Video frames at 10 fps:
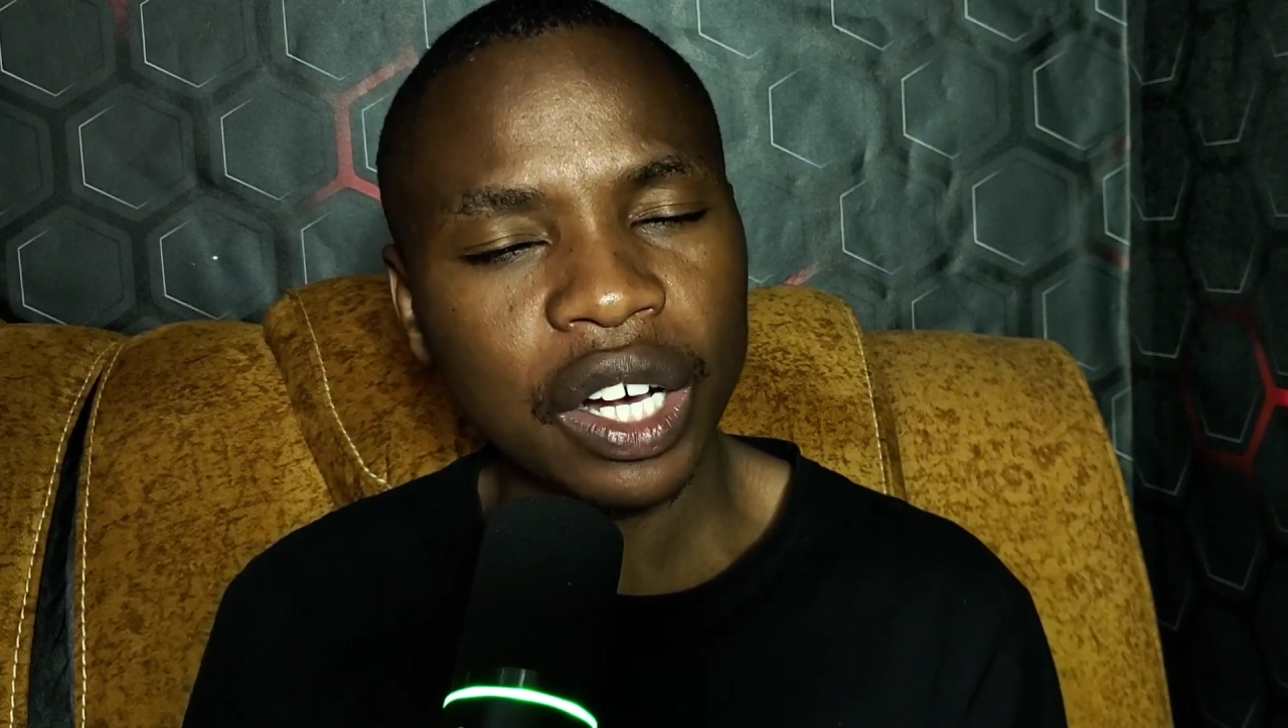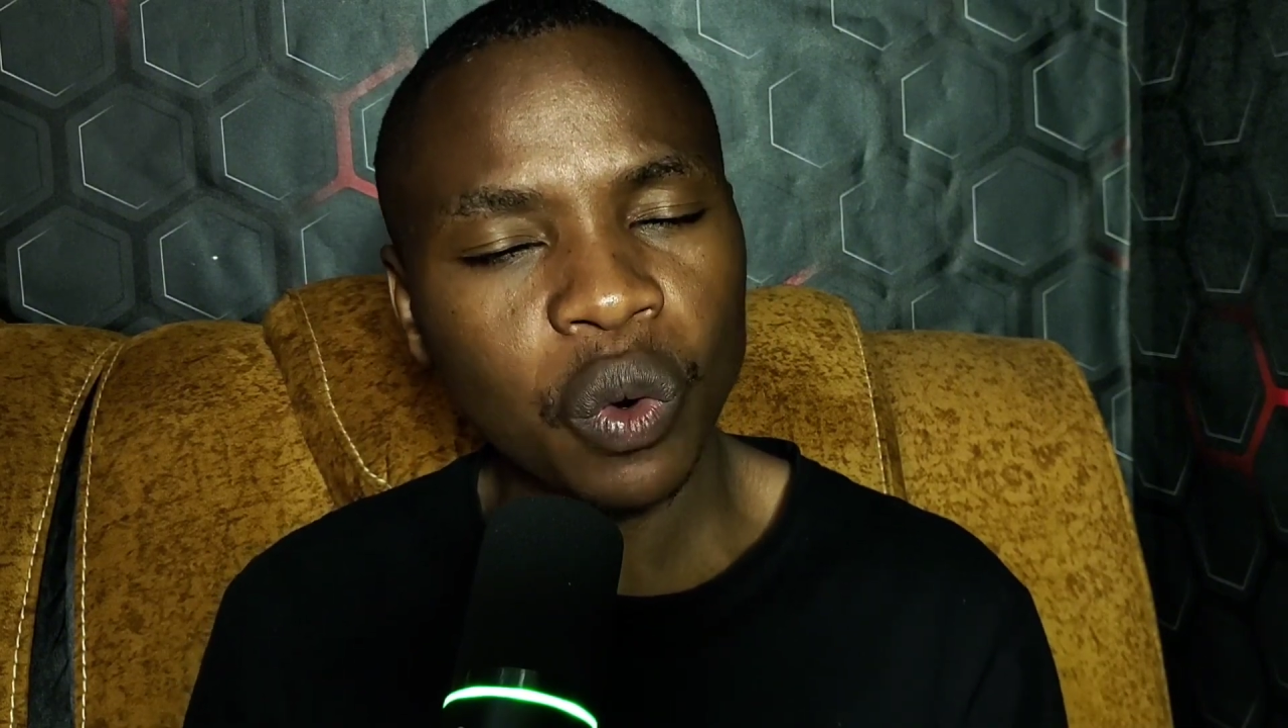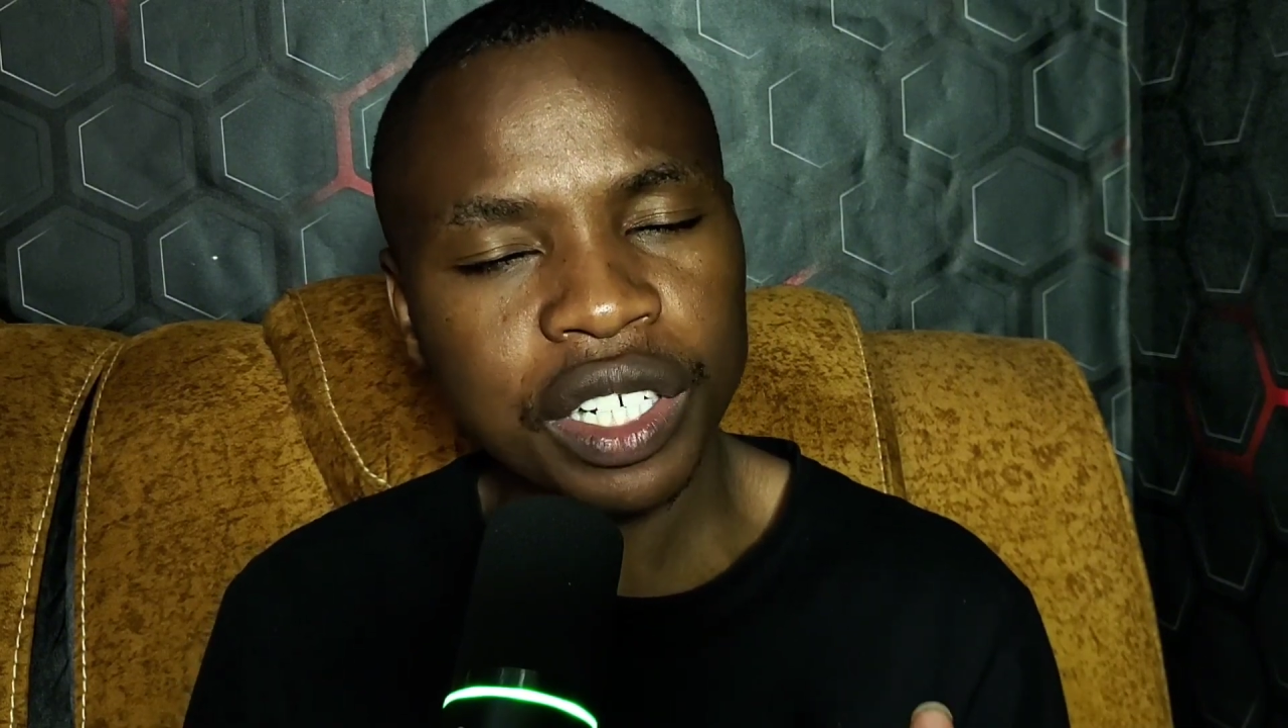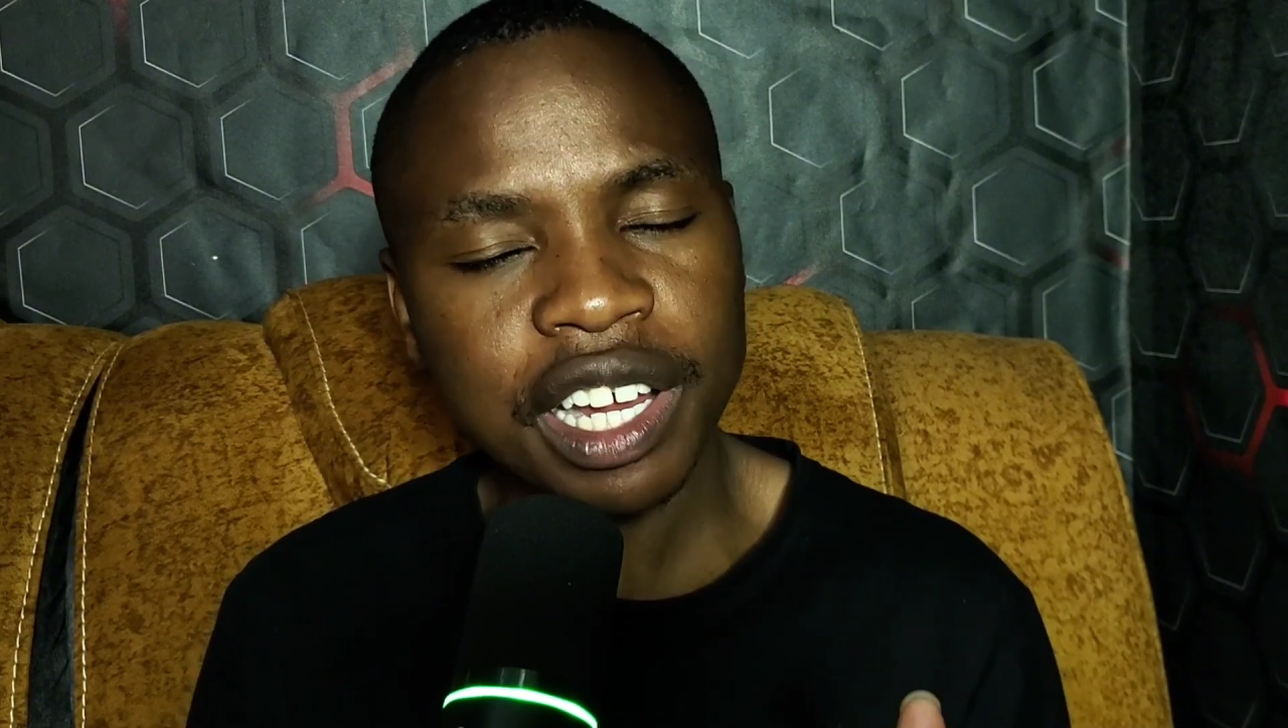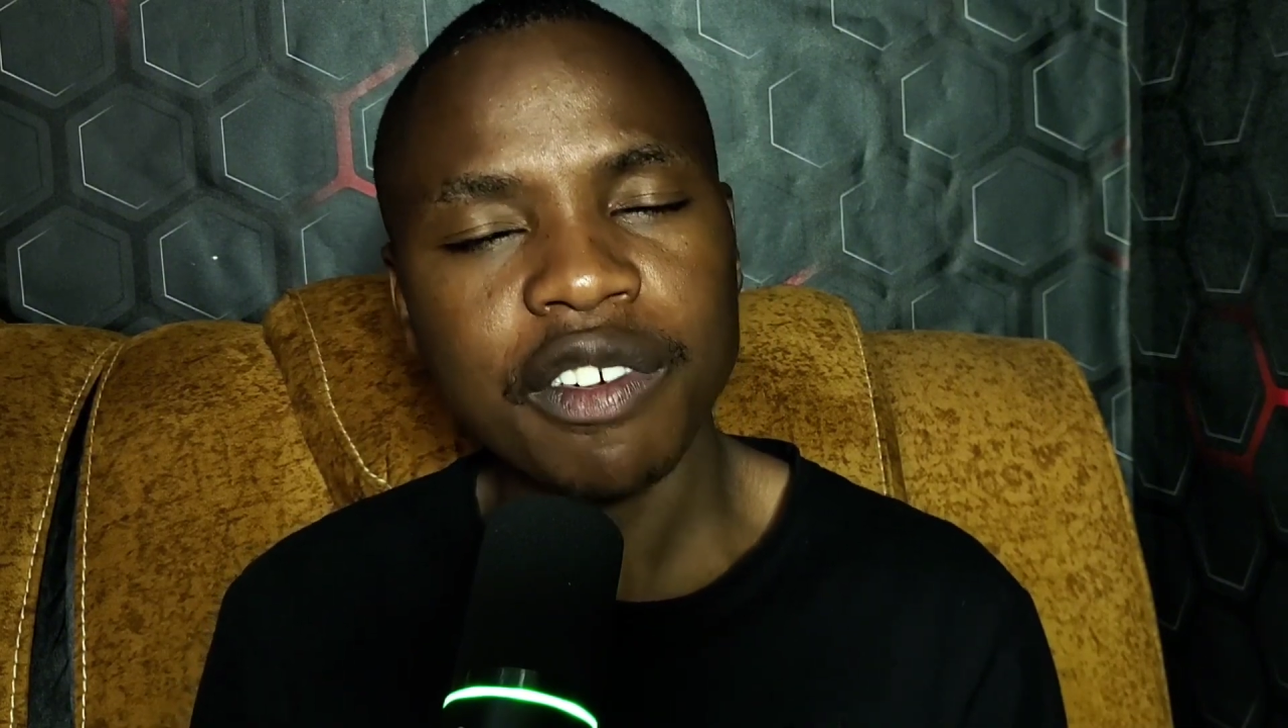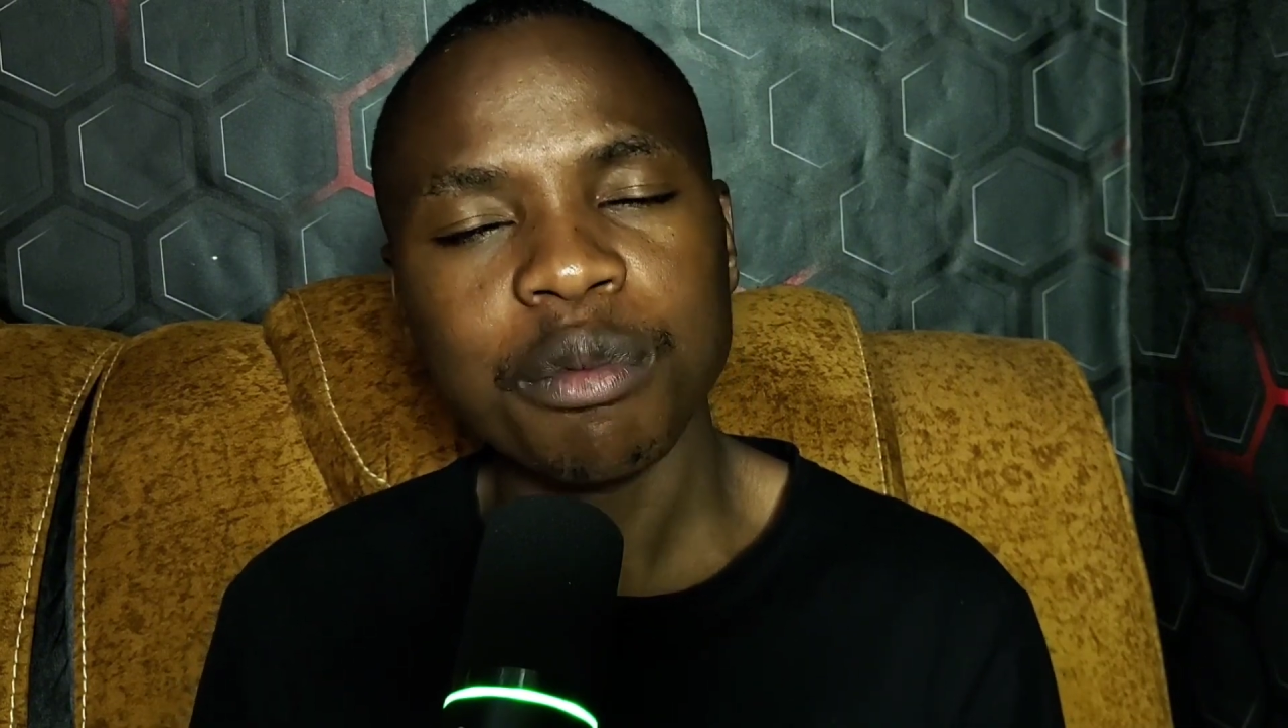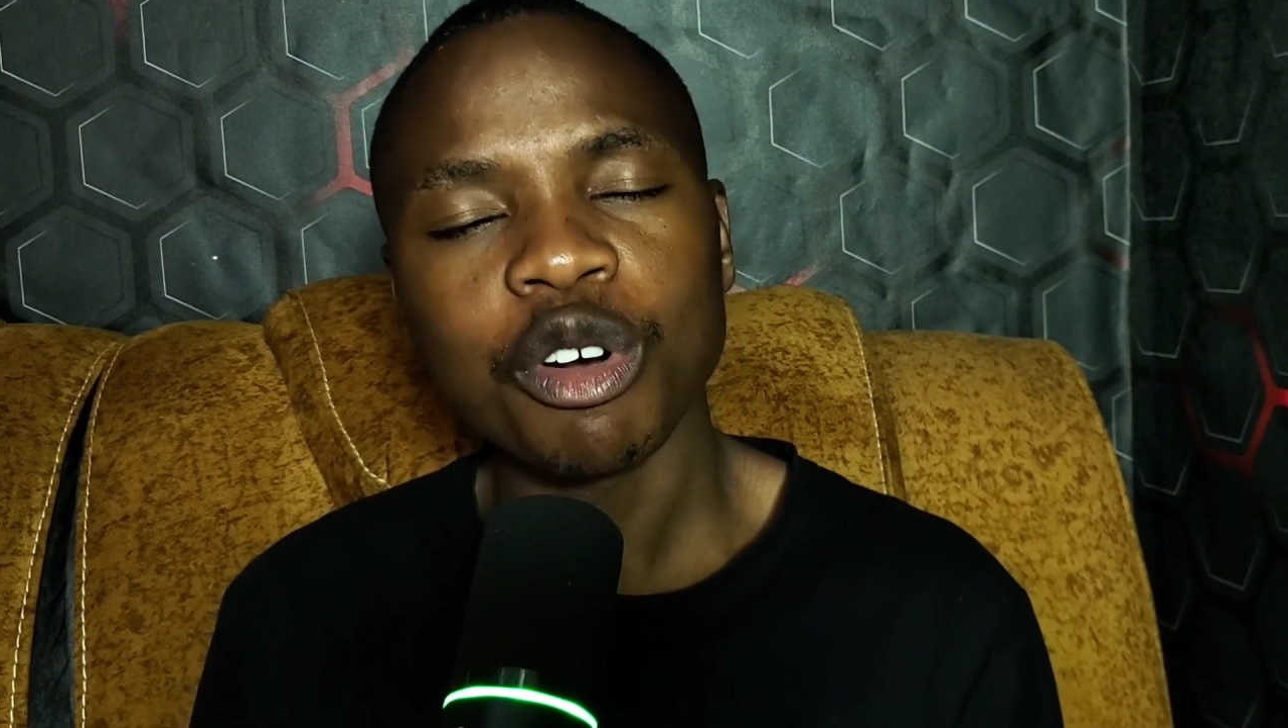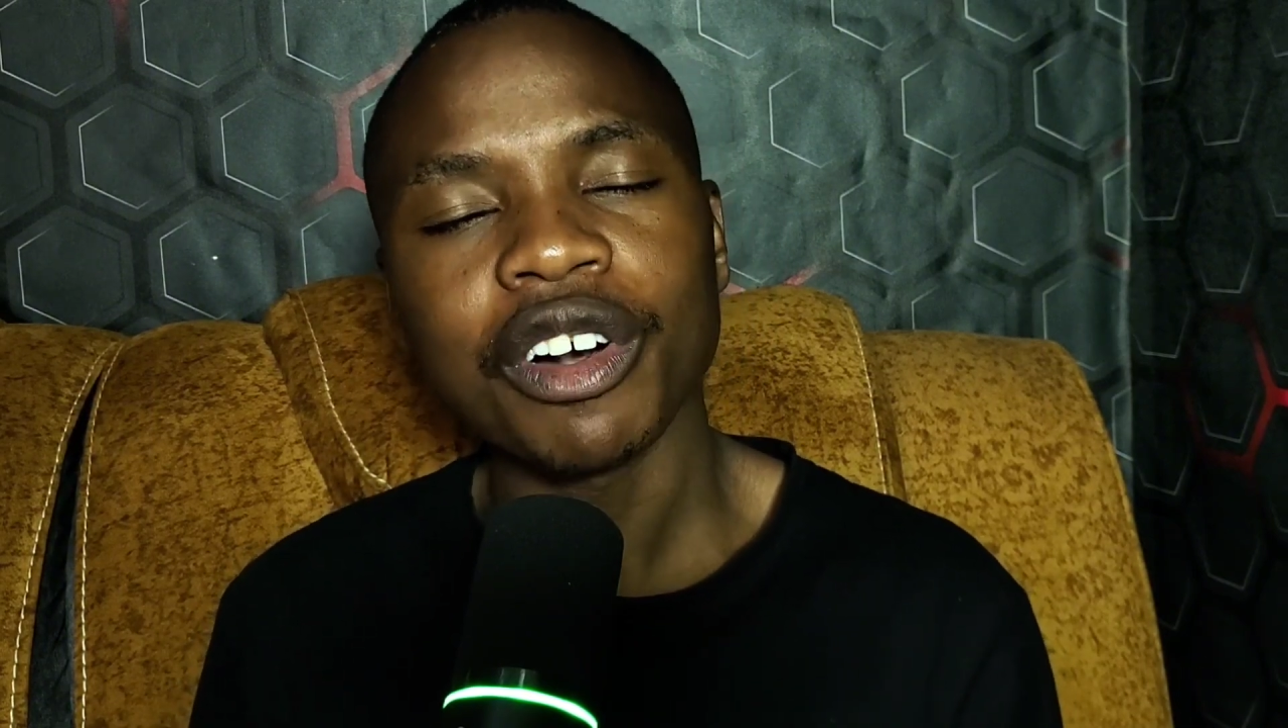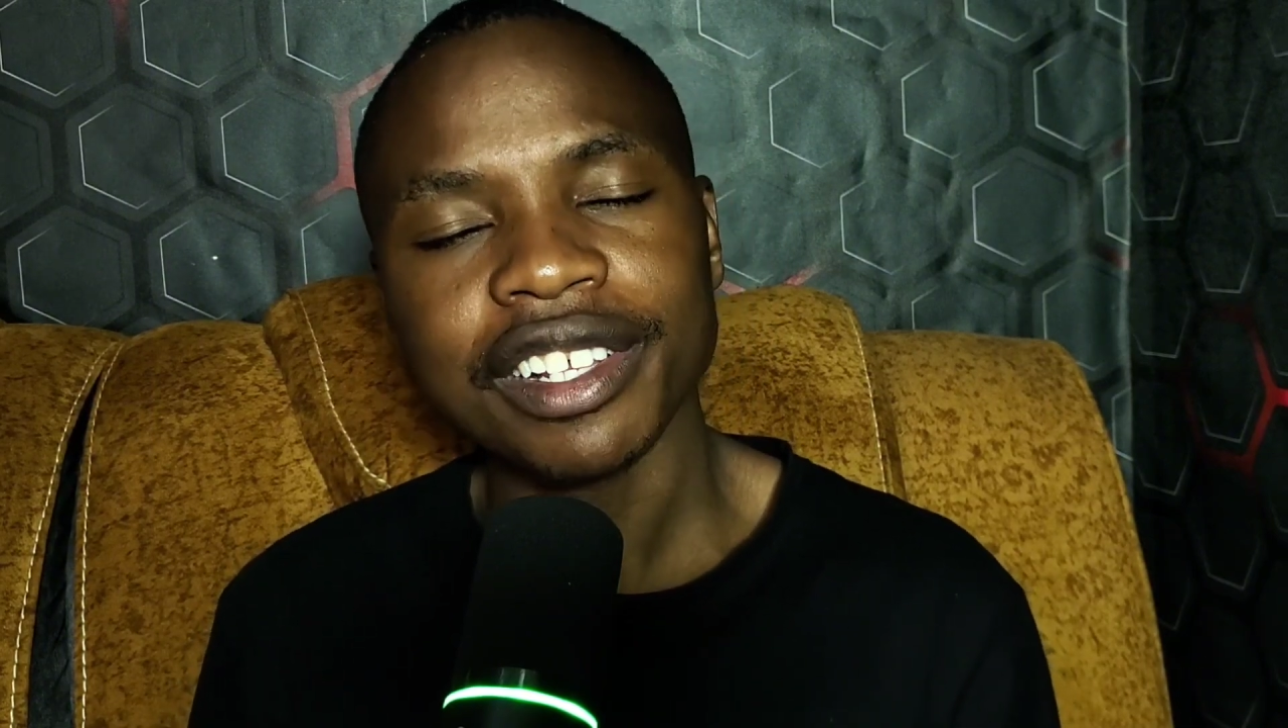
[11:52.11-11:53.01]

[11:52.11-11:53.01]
whatever Boko